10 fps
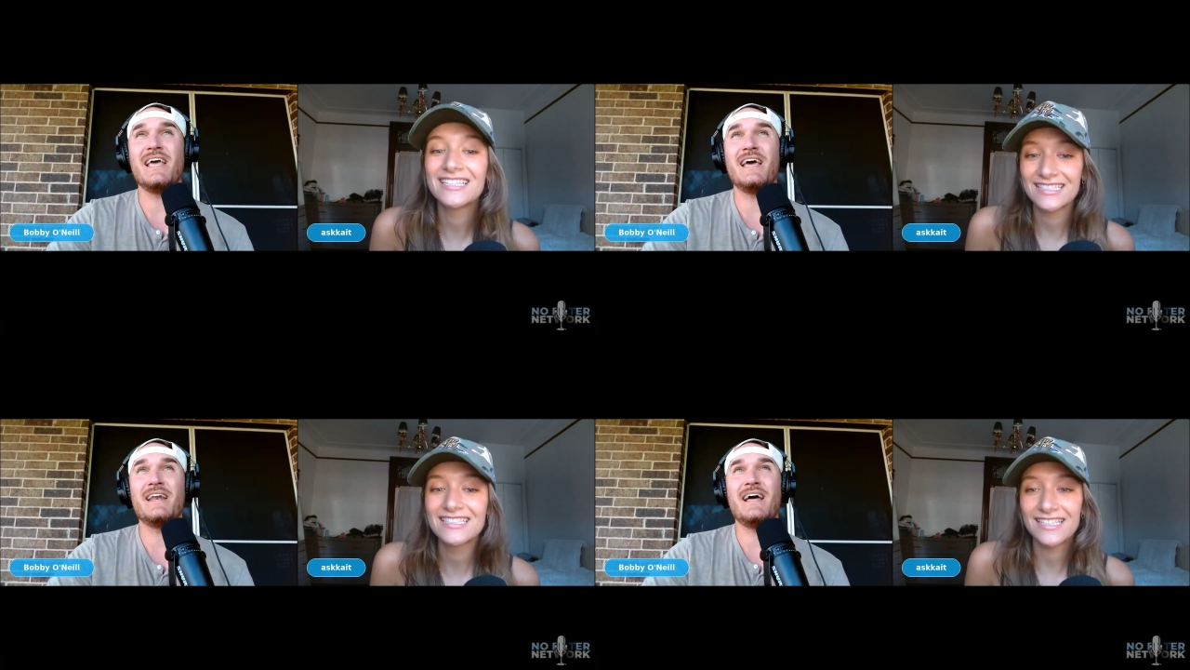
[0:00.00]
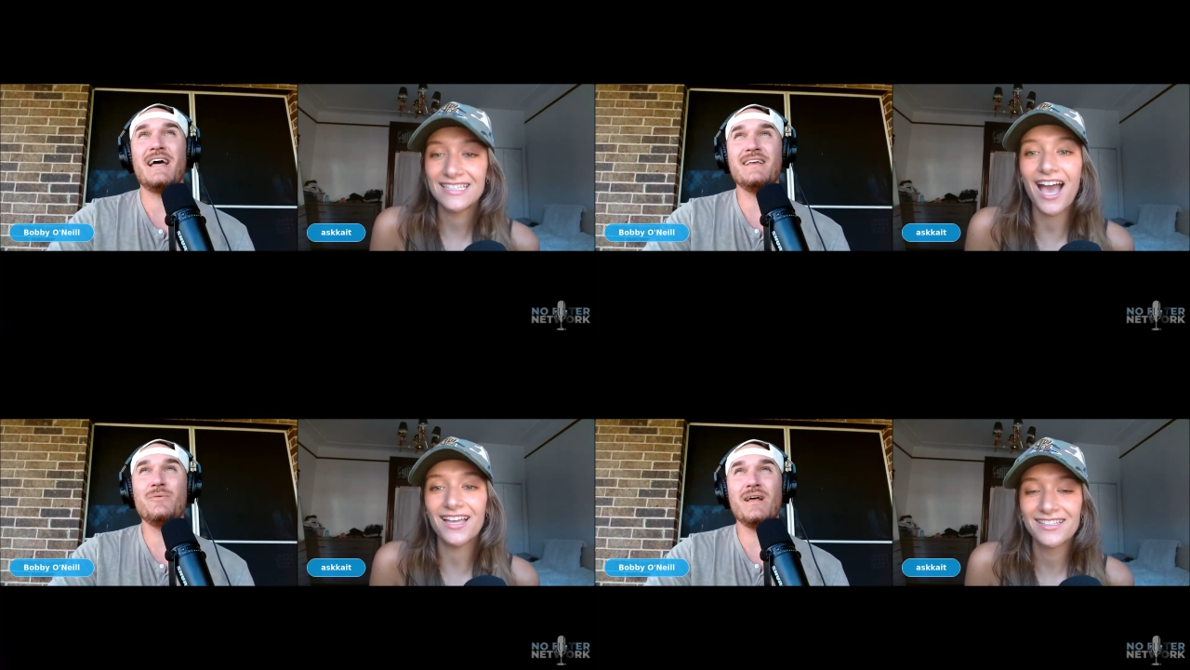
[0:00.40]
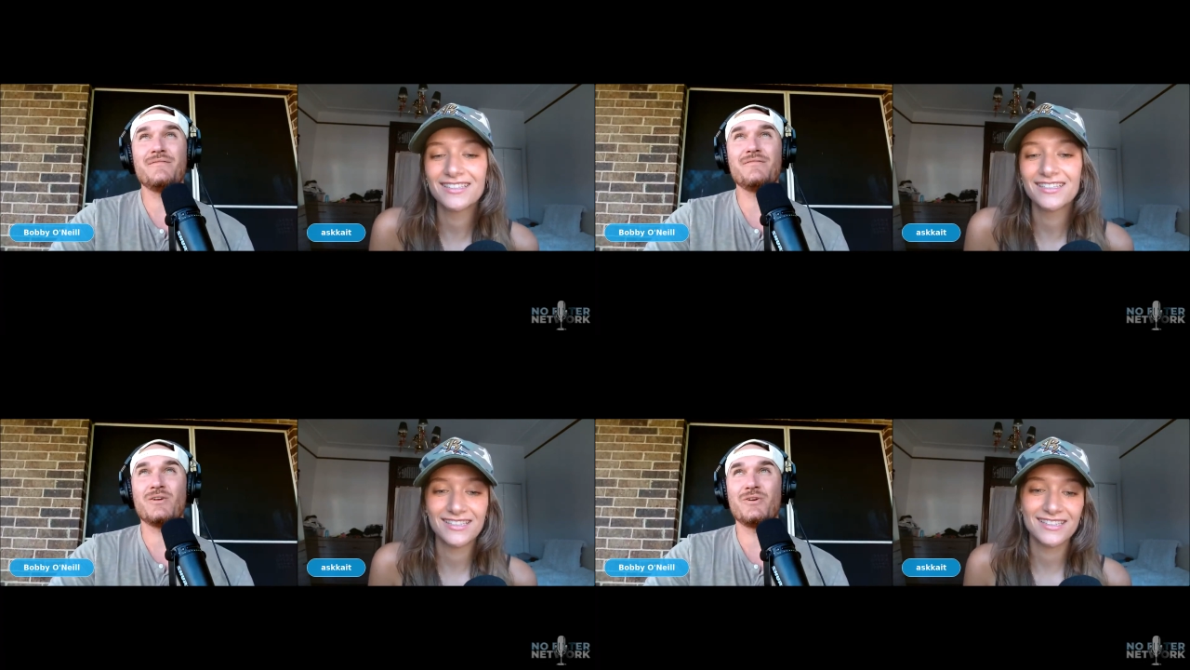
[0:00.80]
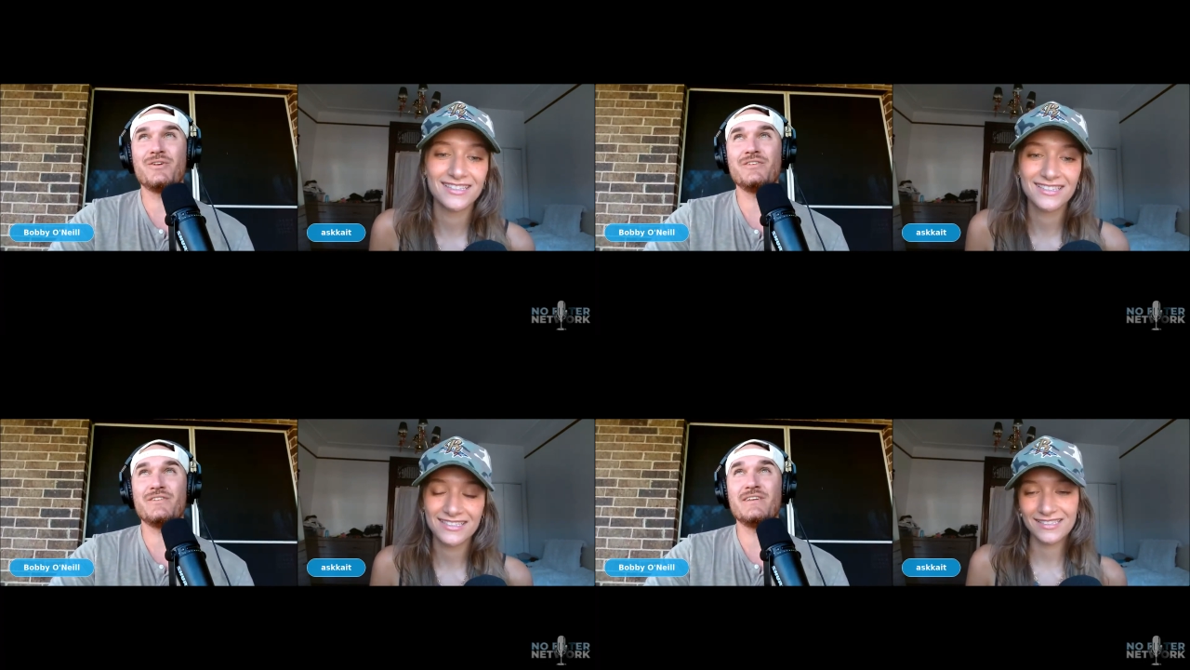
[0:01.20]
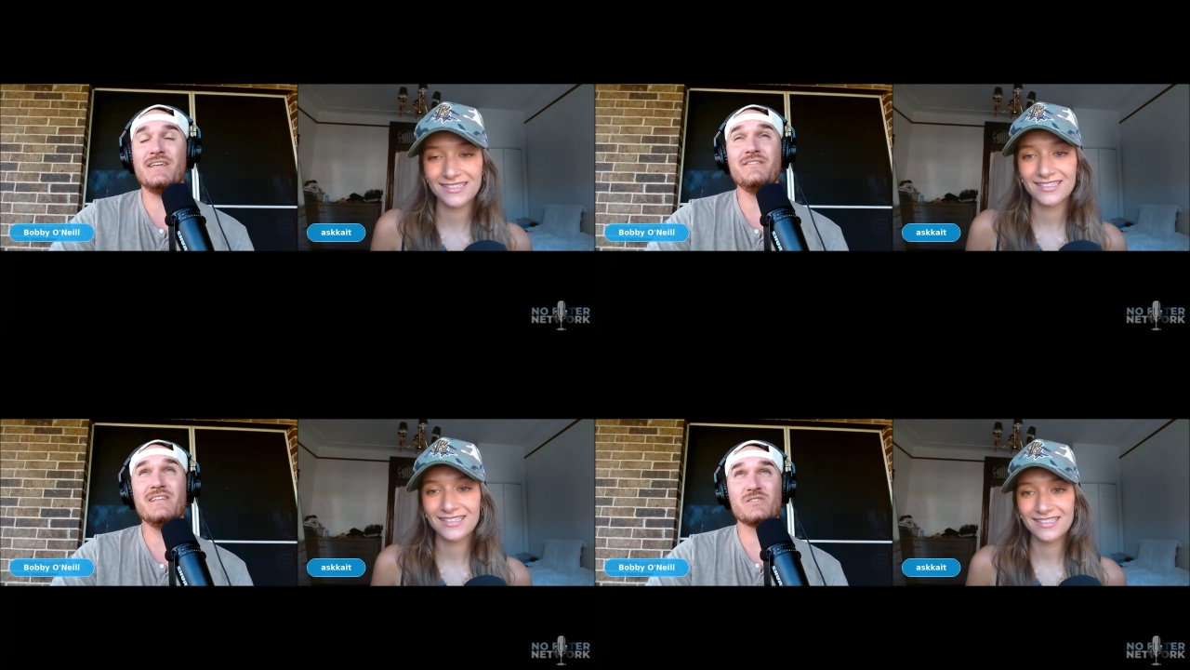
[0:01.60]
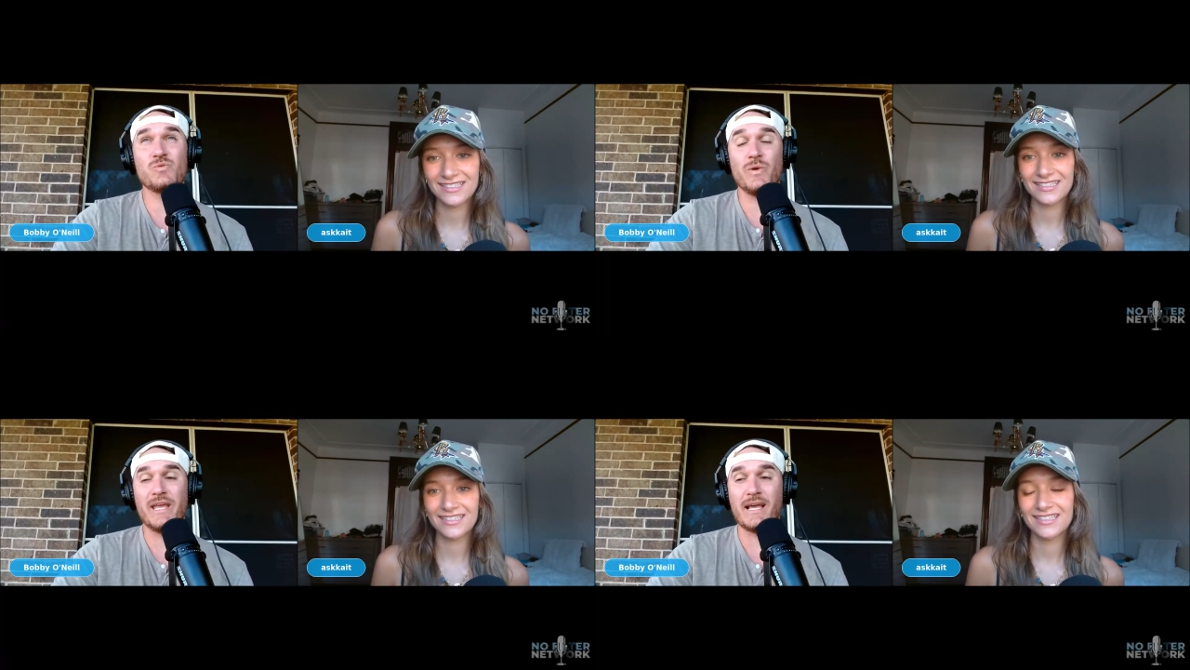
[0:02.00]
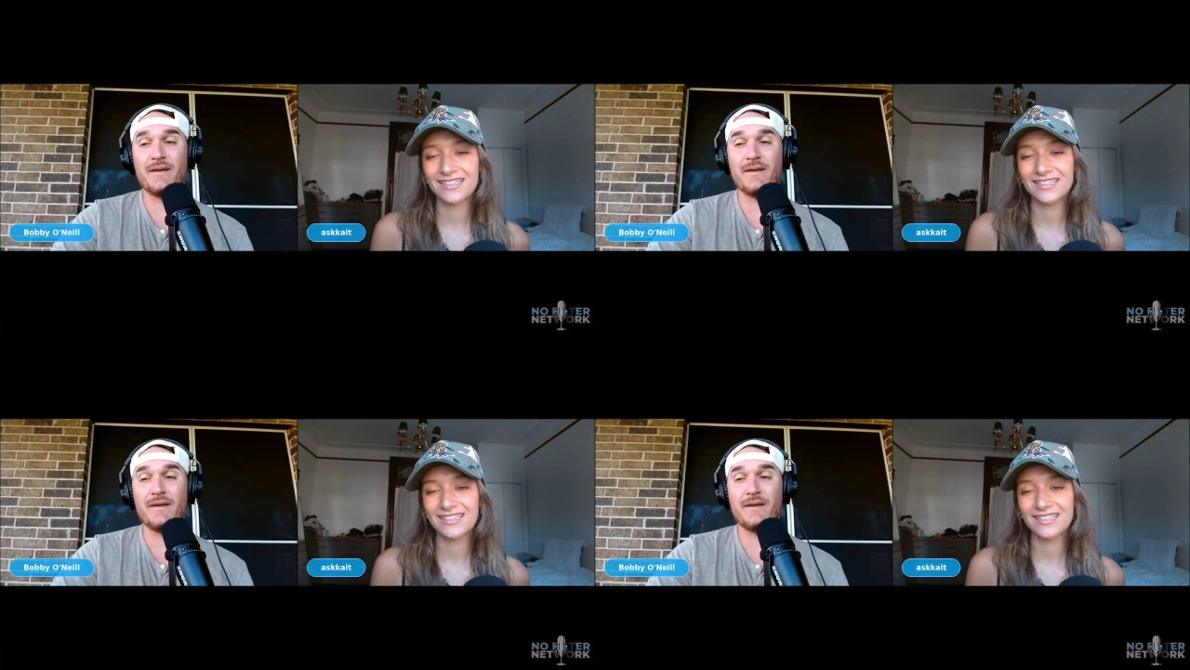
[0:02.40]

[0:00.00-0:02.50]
Speaker 1: And I think yeah. what I've learned, even this week,